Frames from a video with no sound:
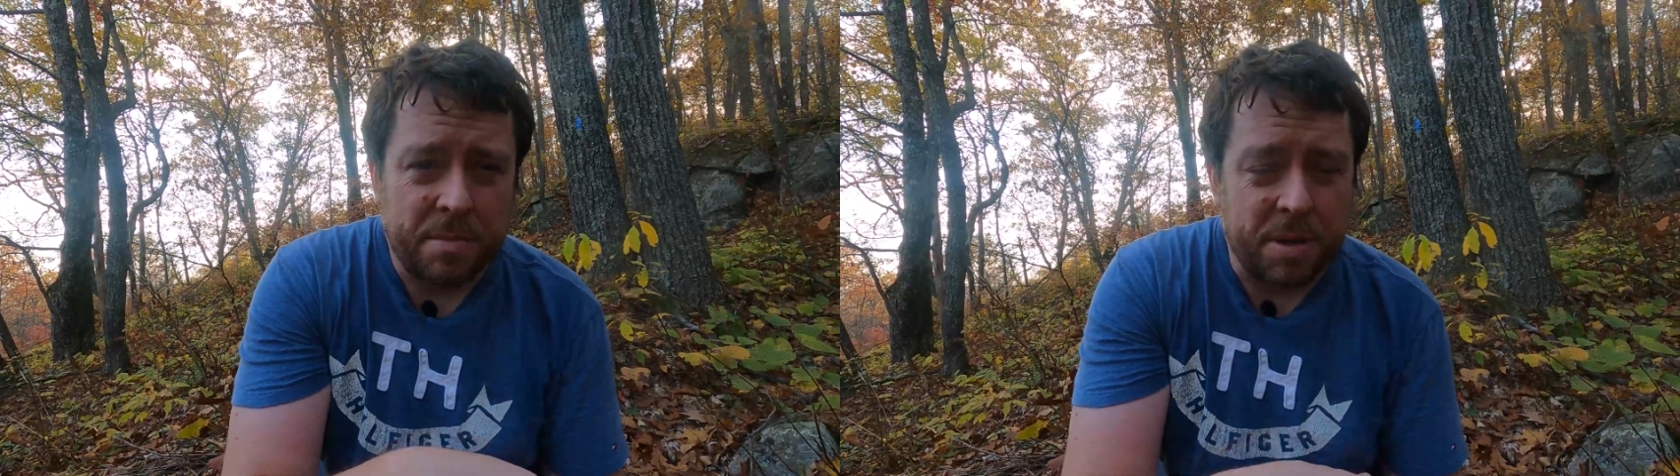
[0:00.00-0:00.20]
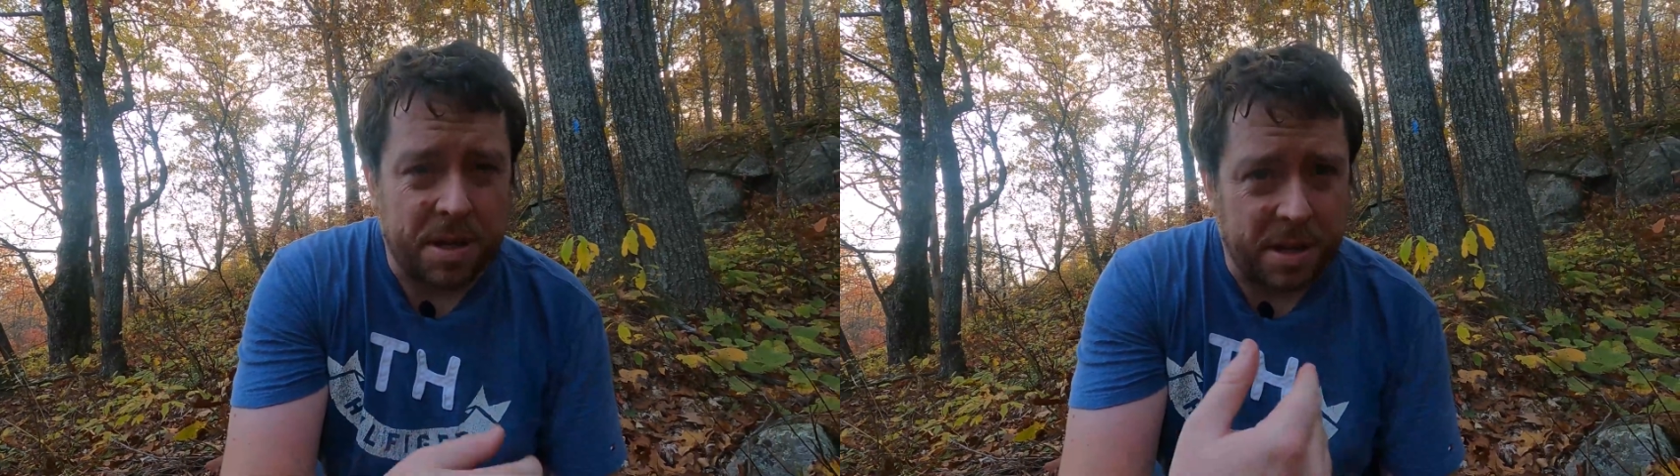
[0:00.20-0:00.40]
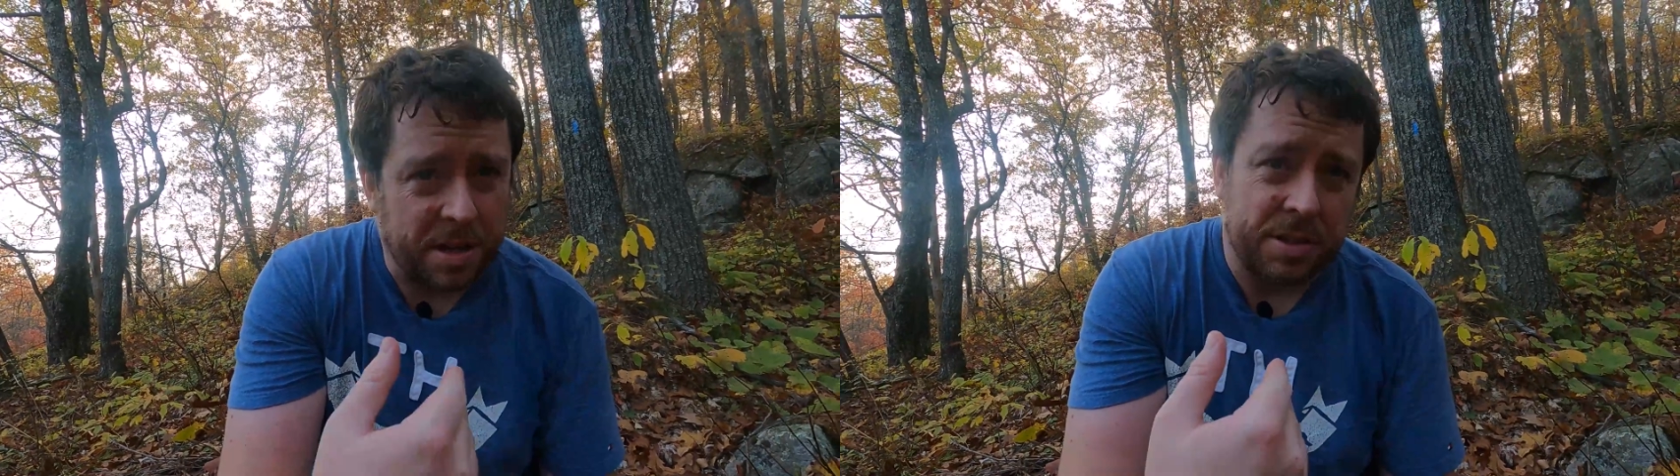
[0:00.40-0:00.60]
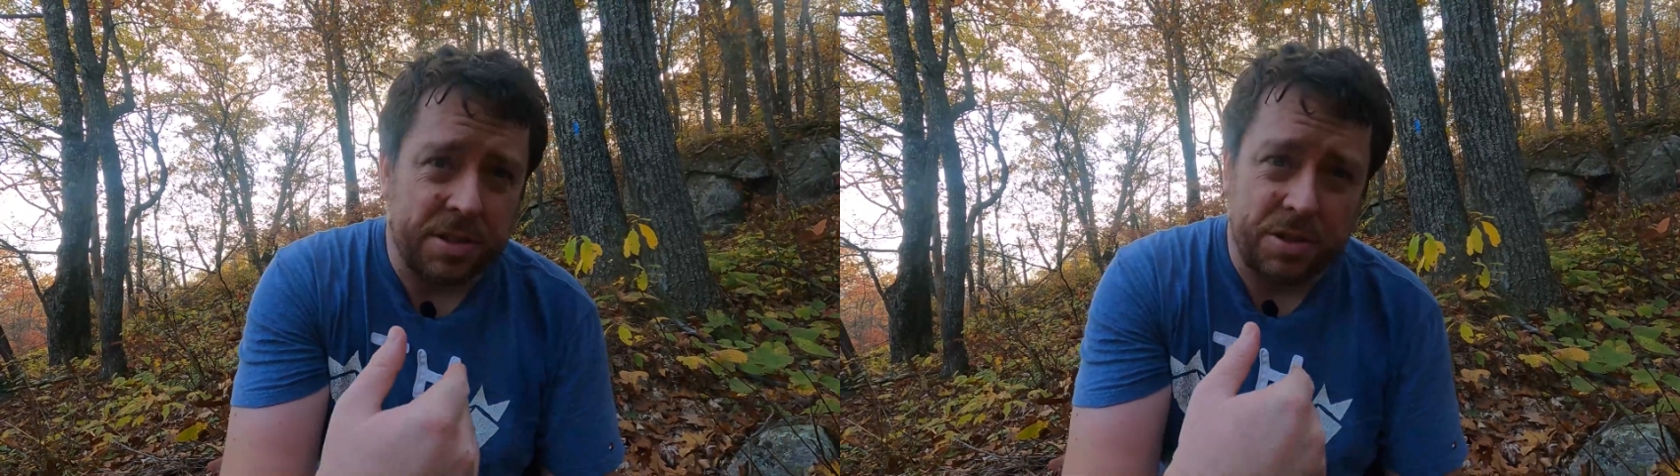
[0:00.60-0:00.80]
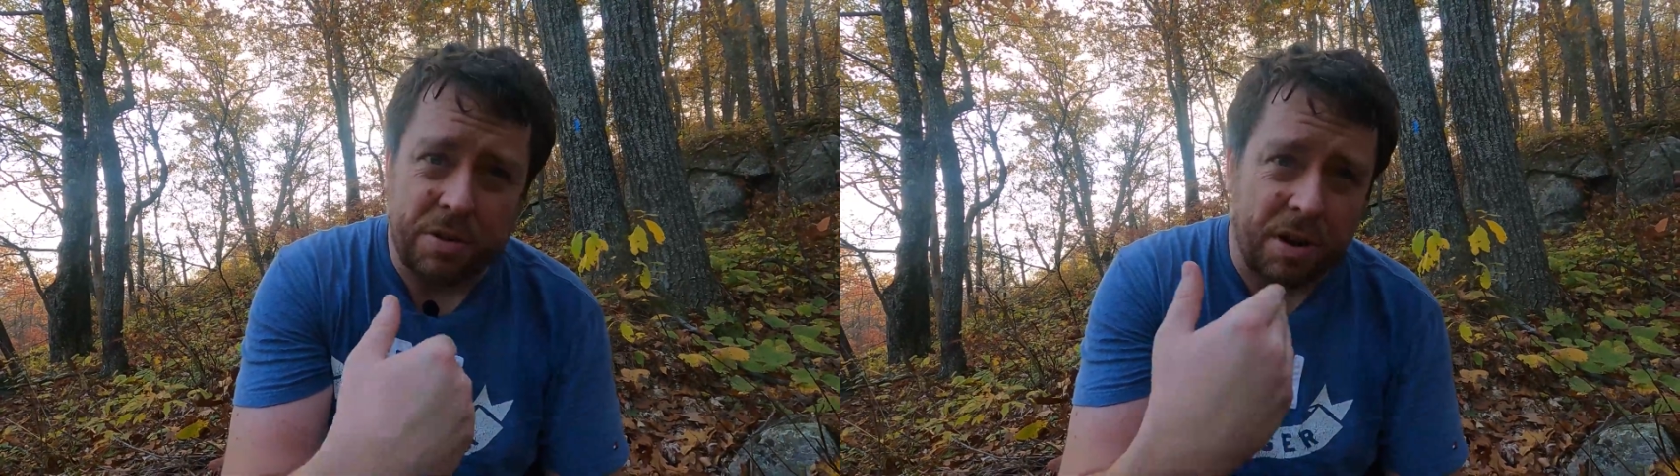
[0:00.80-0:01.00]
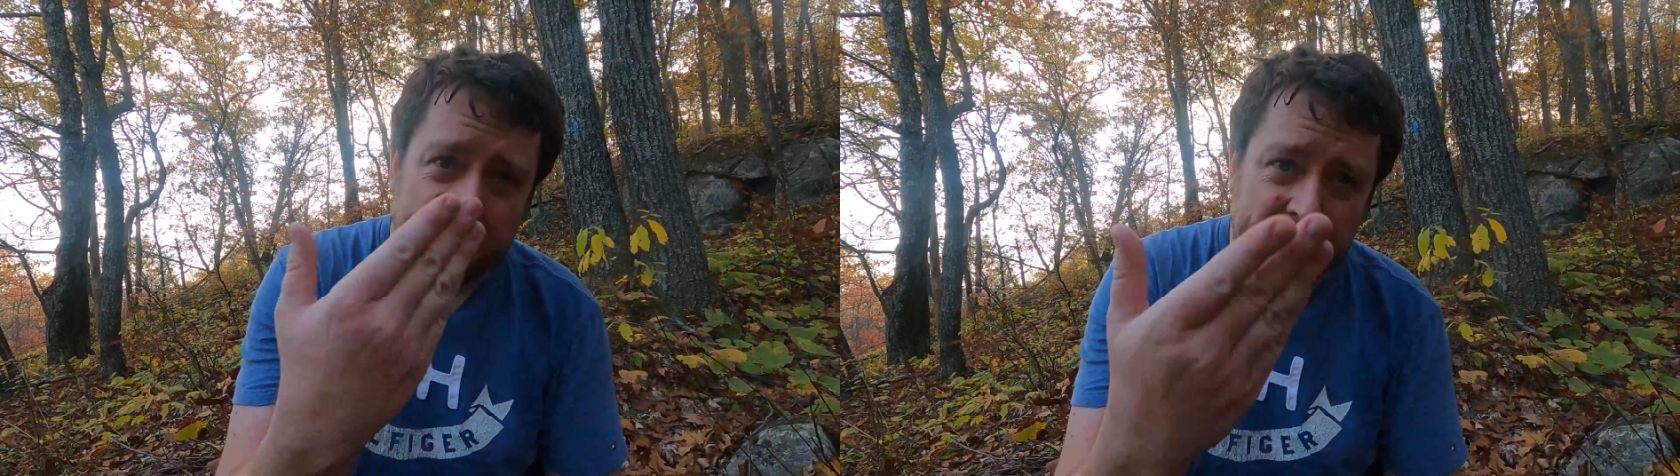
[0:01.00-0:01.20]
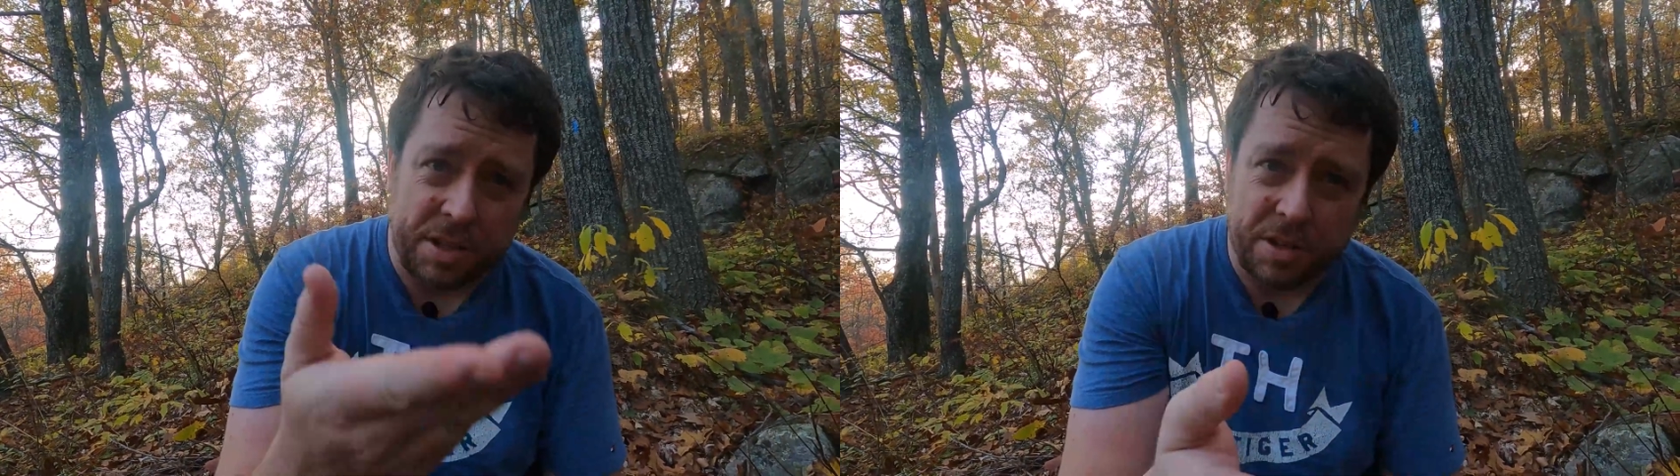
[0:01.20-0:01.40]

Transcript: because you're obviously